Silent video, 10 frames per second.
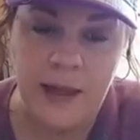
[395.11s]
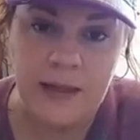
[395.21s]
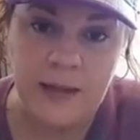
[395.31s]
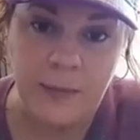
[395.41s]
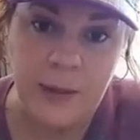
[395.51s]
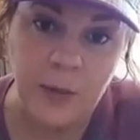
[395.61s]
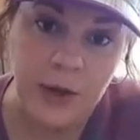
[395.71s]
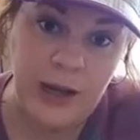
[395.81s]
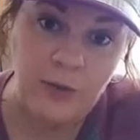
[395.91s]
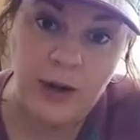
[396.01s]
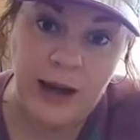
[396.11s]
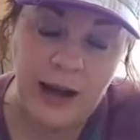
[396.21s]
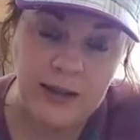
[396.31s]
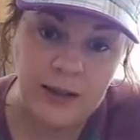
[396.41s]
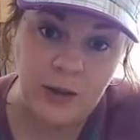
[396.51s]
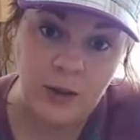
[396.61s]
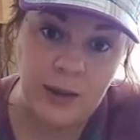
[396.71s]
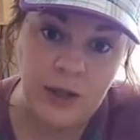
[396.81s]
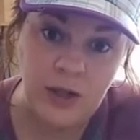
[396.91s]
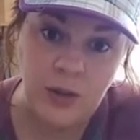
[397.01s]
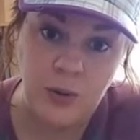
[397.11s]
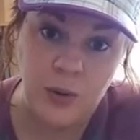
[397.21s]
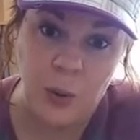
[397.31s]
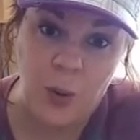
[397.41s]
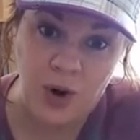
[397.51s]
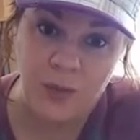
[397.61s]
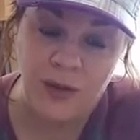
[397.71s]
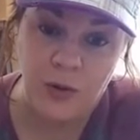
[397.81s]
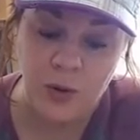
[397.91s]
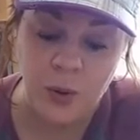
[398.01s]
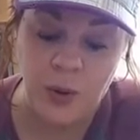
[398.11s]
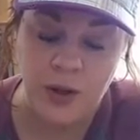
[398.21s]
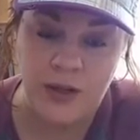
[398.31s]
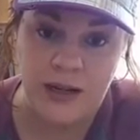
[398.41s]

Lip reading: some people can react a little bit to the warmth in those oils,